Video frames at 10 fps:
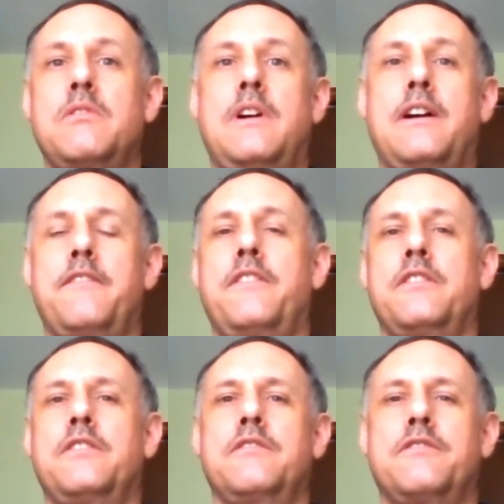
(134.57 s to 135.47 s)
out of
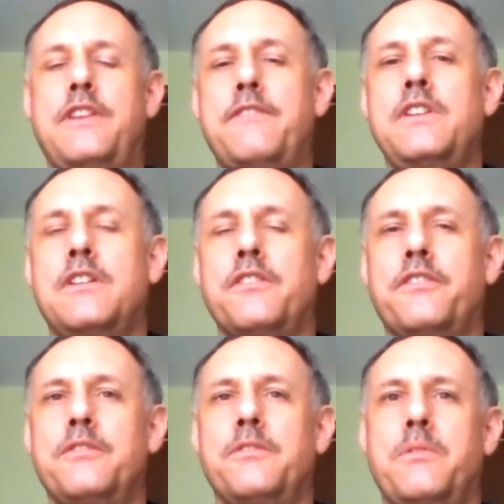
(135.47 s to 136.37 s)
the safety
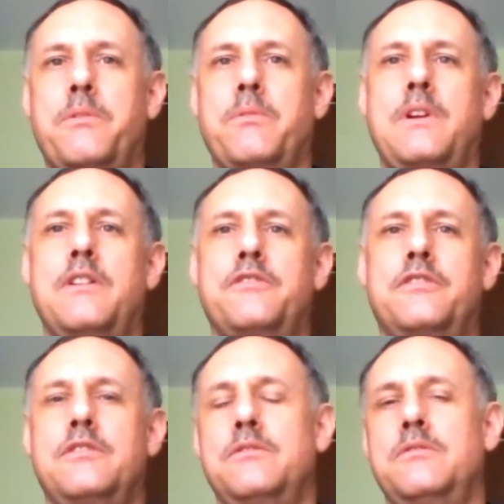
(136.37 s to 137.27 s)
concerns with regards
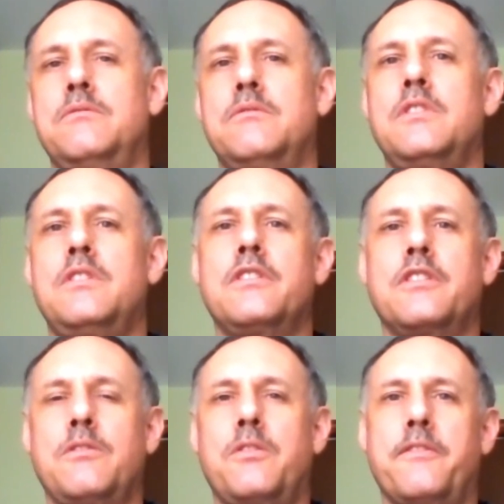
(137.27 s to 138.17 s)
to the
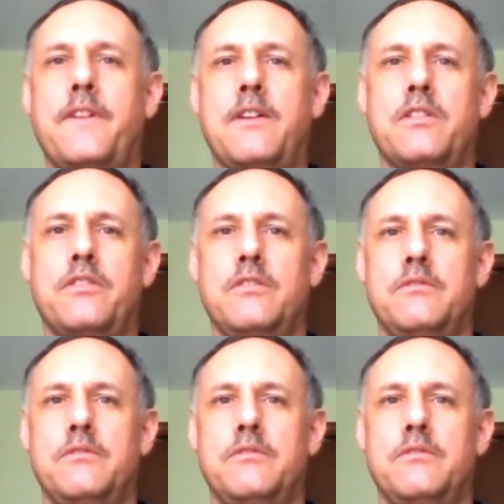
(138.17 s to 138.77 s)
coronavirus.